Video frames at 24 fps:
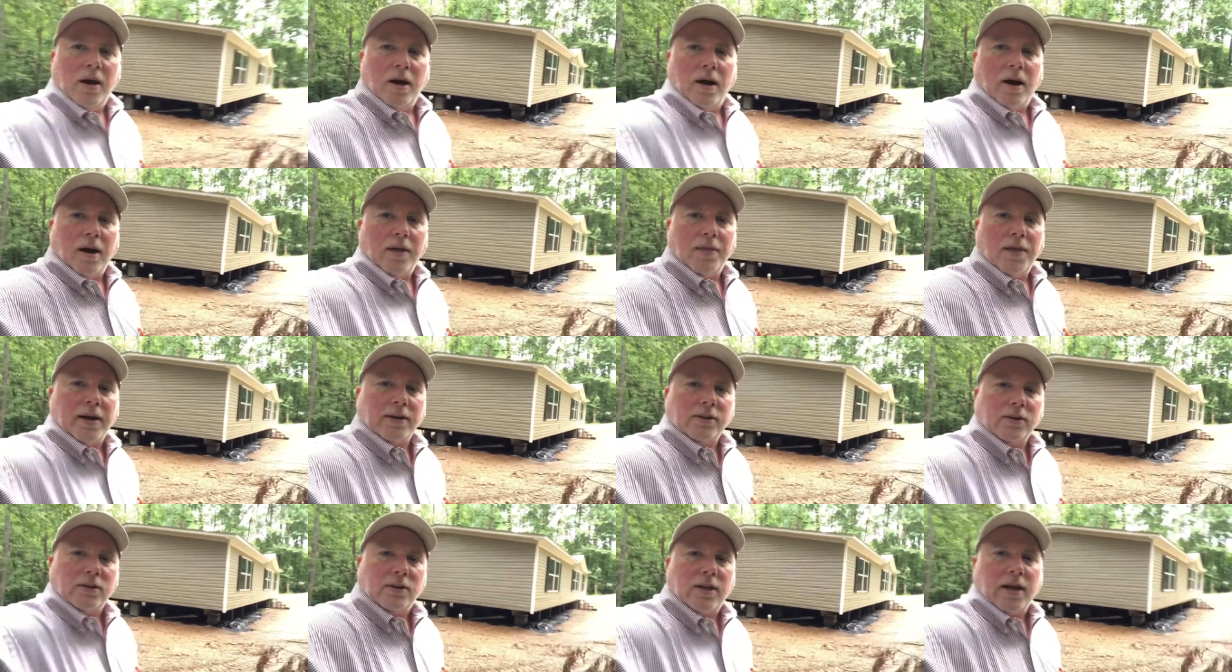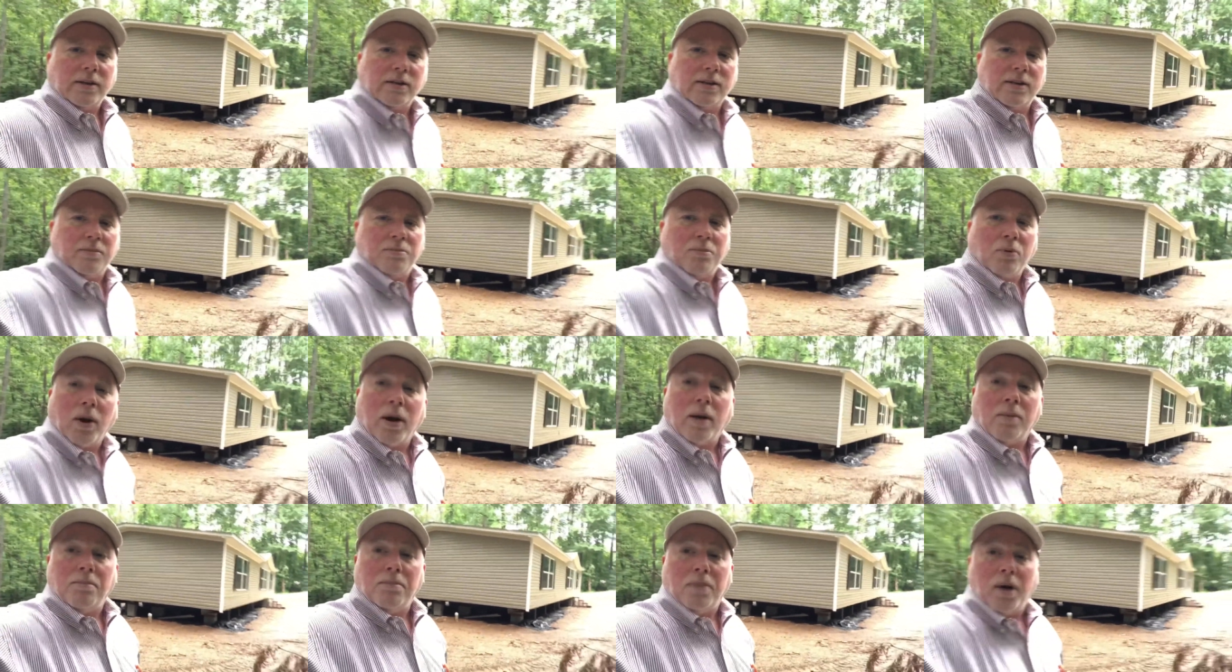uh, that's, that's the
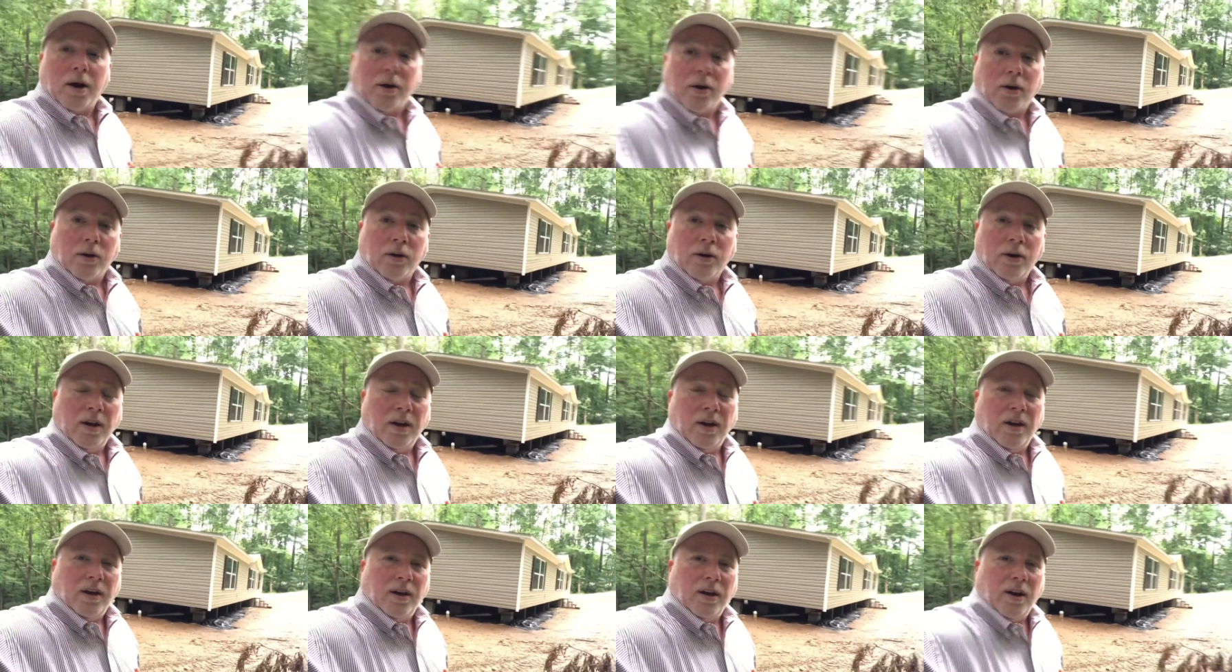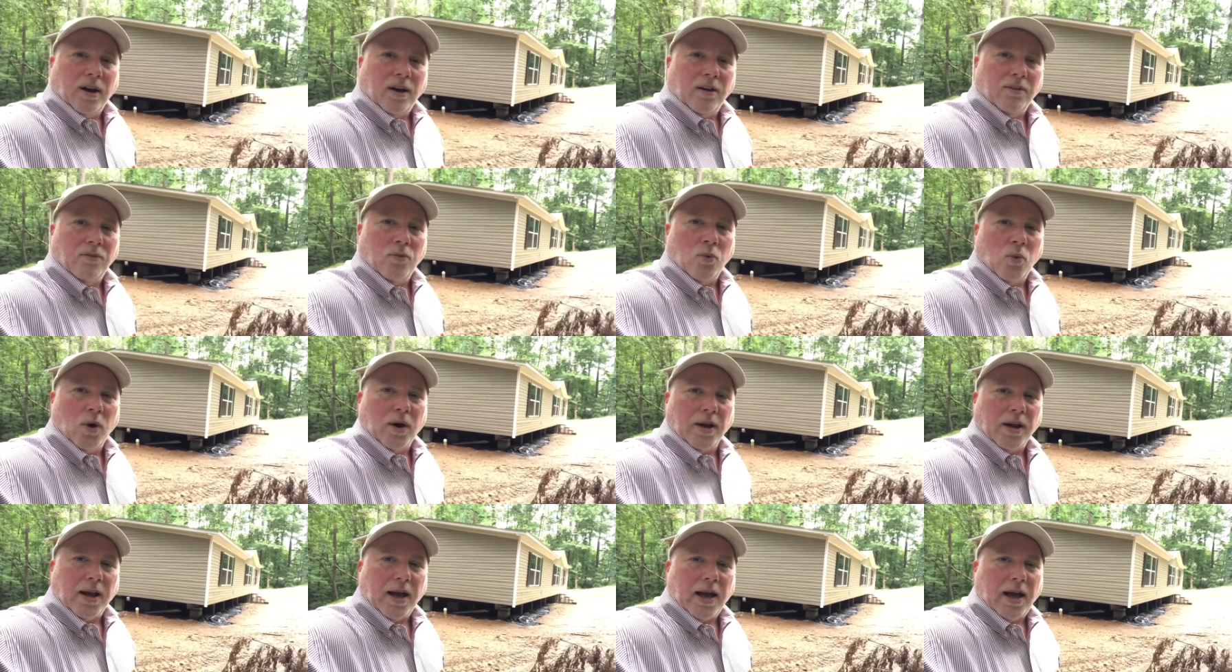bread and butter of
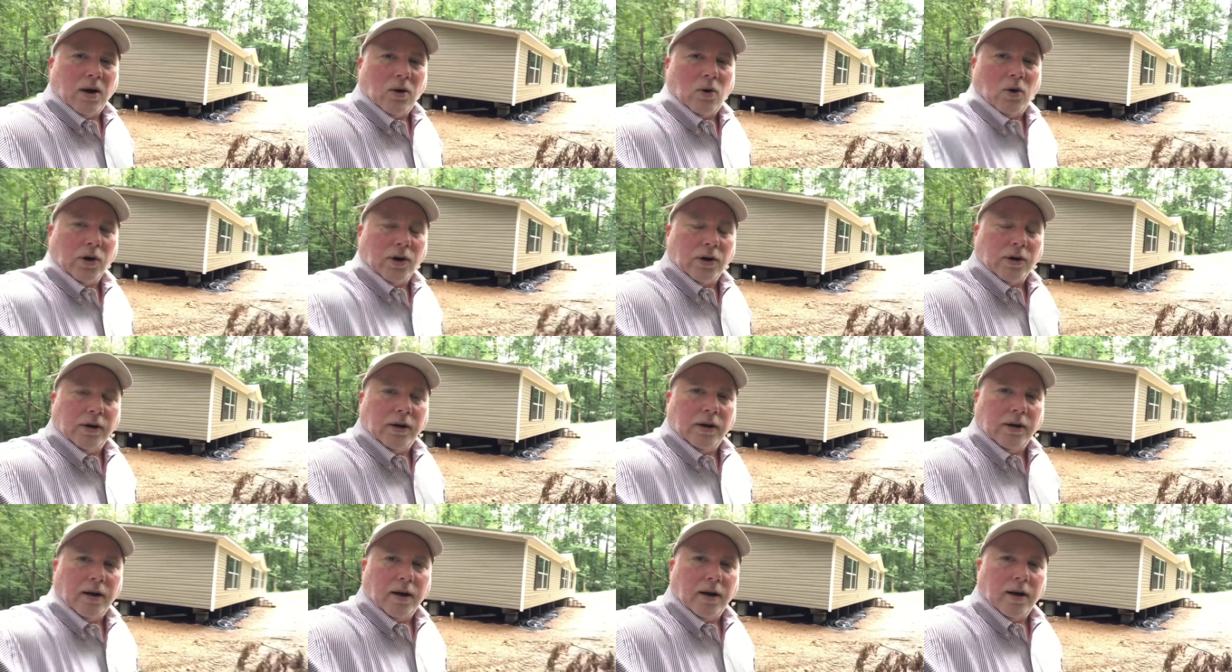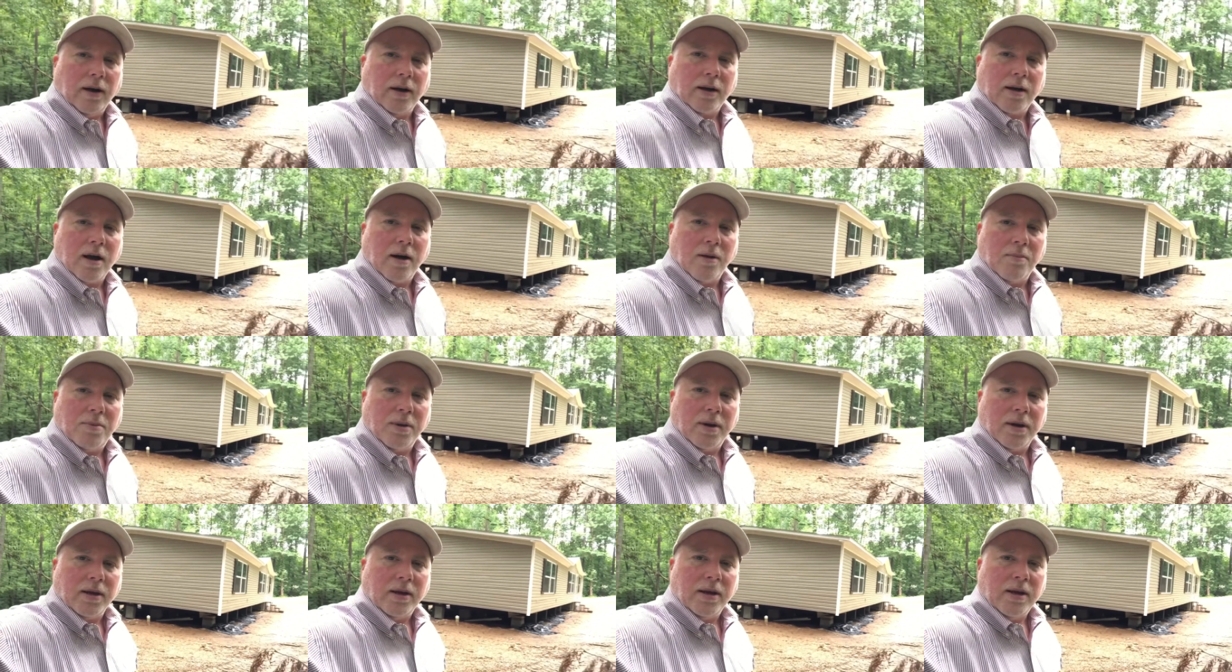what our uh,
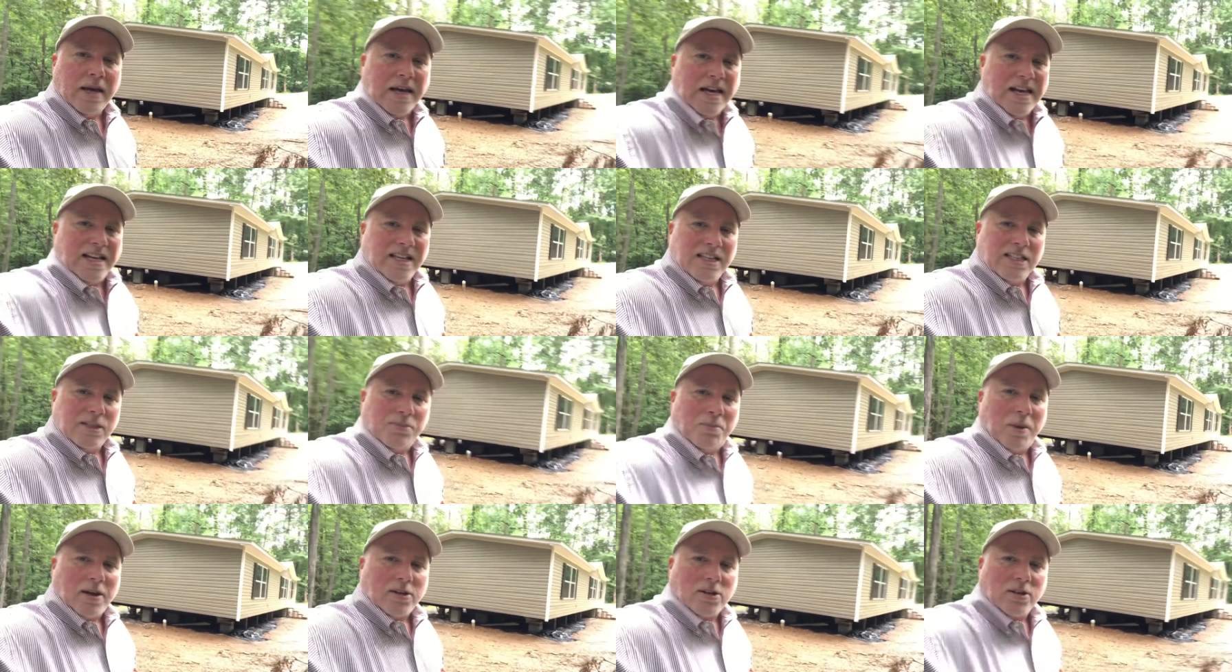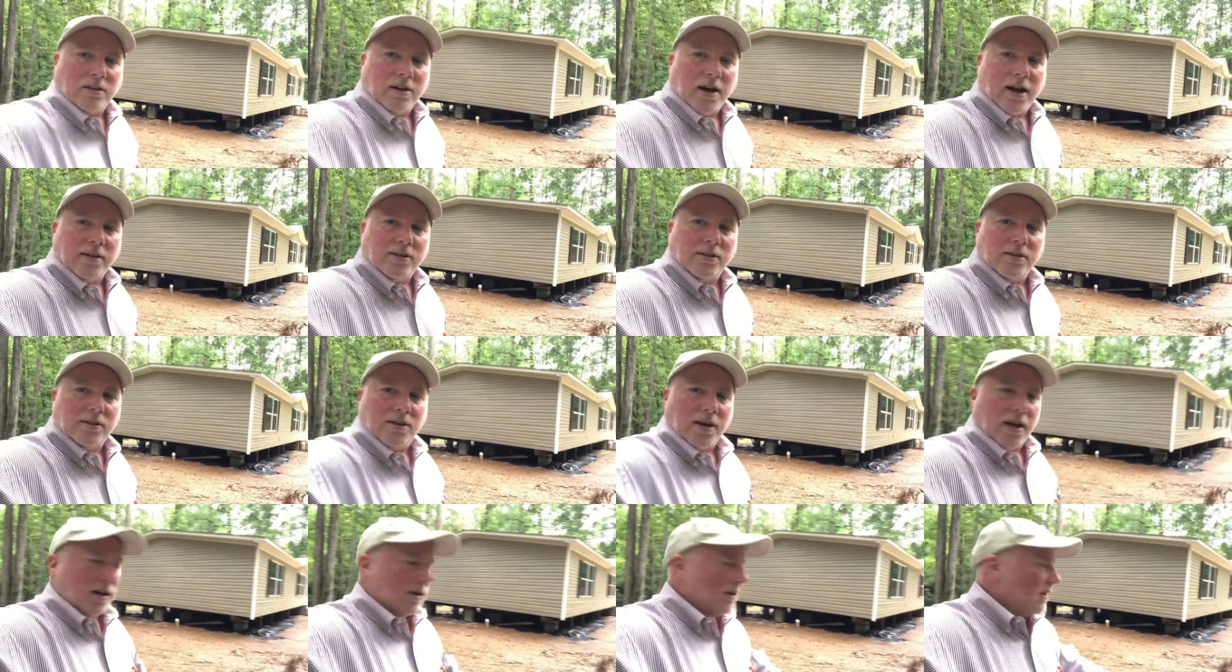company
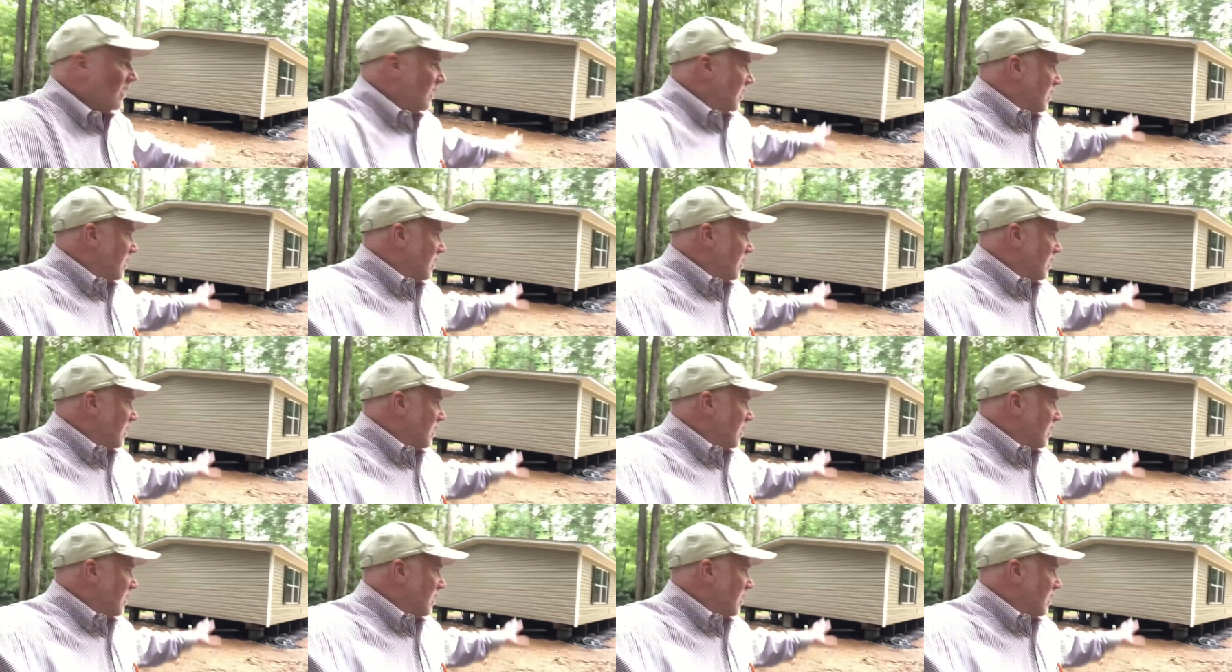specializes in.